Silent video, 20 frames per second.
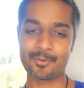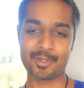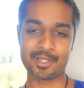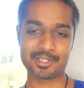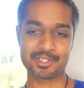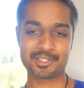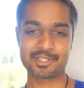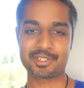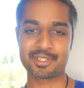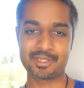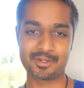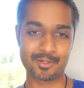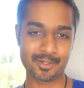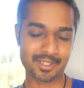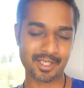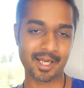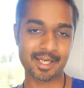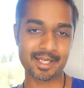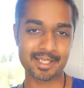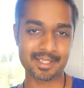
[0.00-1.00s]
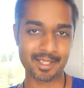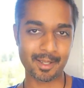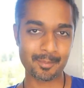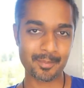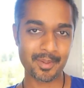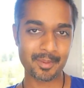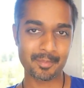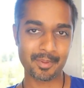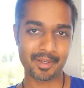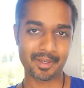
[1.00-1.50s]
which looked kind of
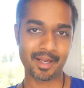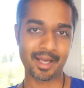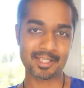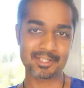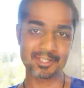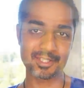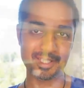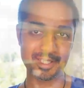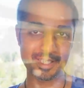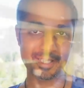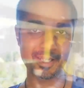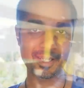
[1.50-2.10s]
dumpy, but actually in the